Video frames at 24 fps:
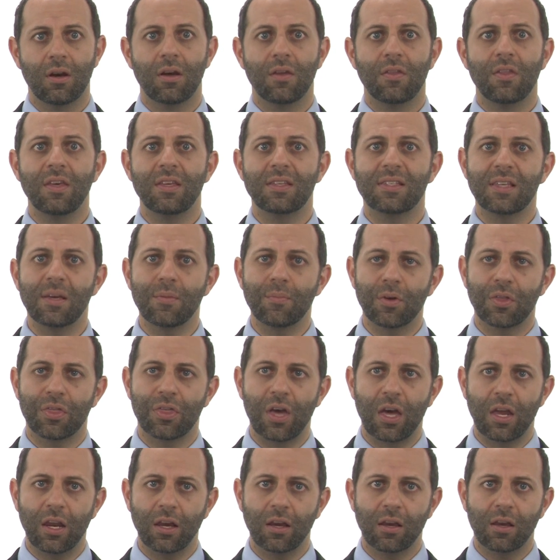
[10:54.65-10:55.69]
the
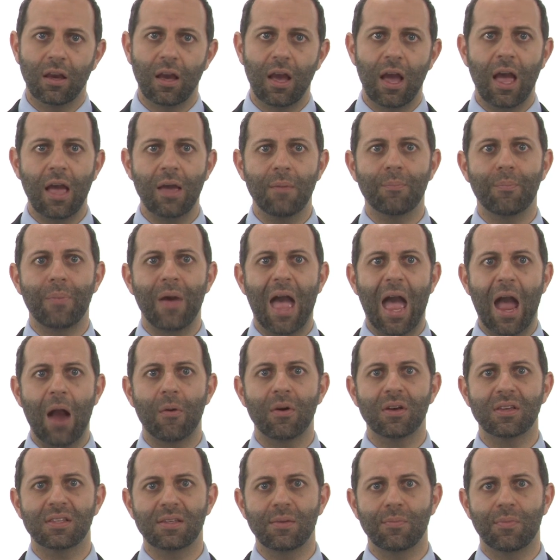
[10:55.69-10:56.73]
sympathetic and
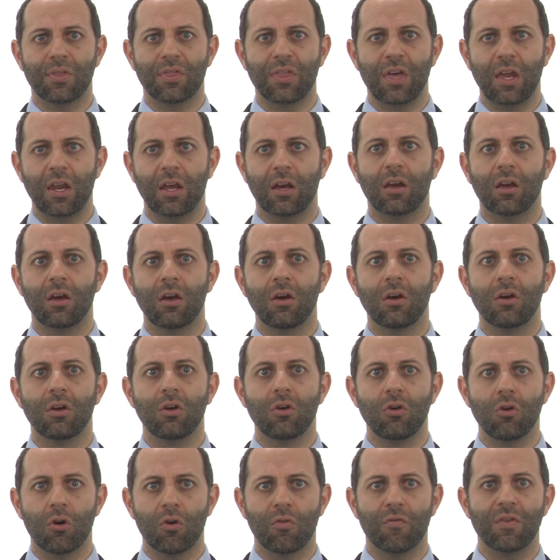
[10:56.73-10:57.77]
parasympathetic
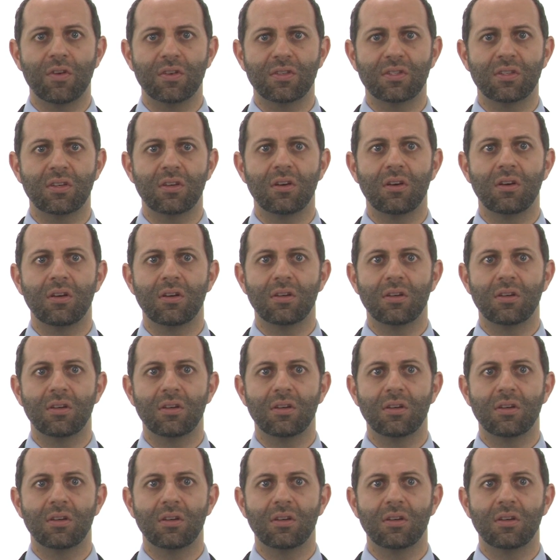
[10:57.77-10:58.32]
nervous